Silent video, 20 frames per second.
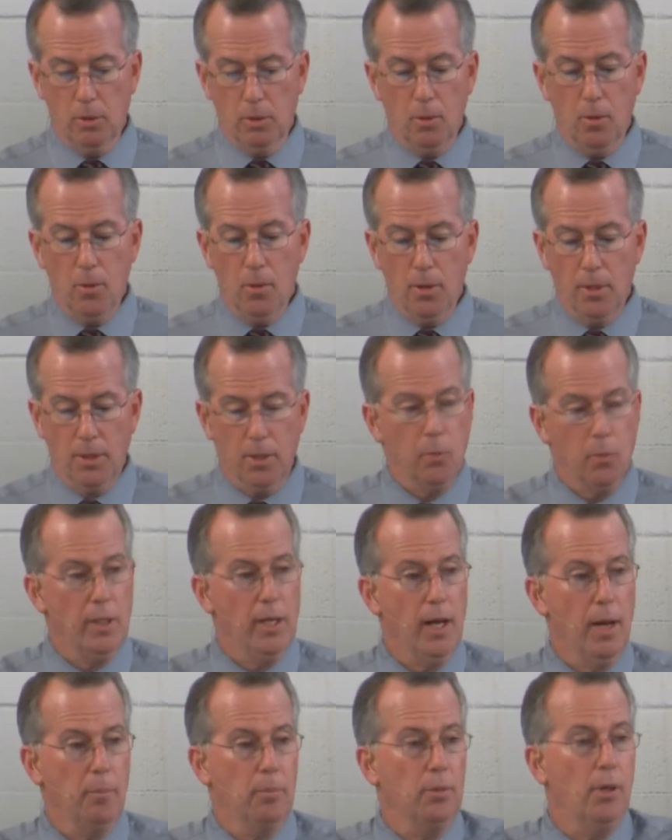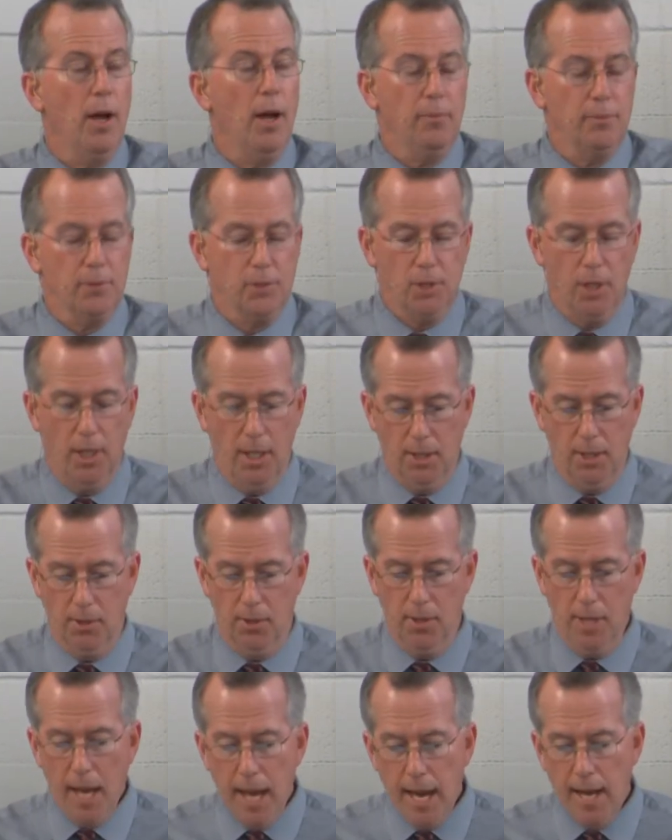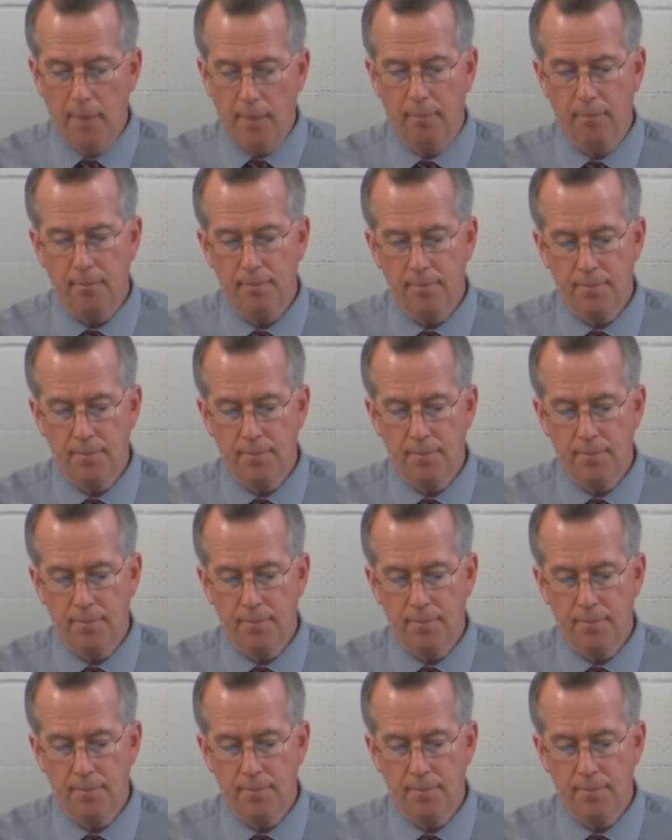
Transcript: Lord, did we not prophesy in your name?